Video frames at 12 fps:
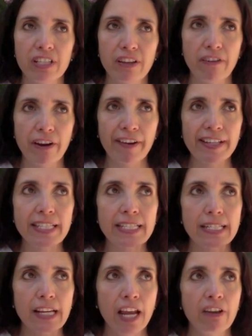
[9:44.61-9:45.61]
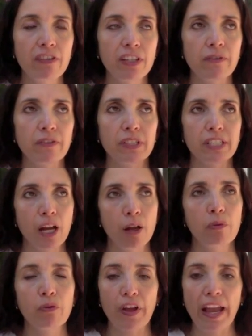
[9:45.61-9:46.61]
It's a very enslaving
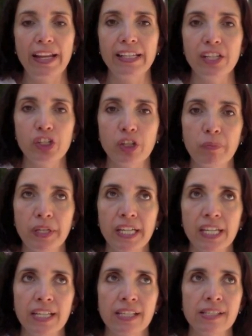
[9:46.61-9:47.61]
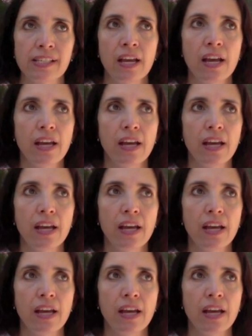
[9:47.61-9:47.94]
type of energy because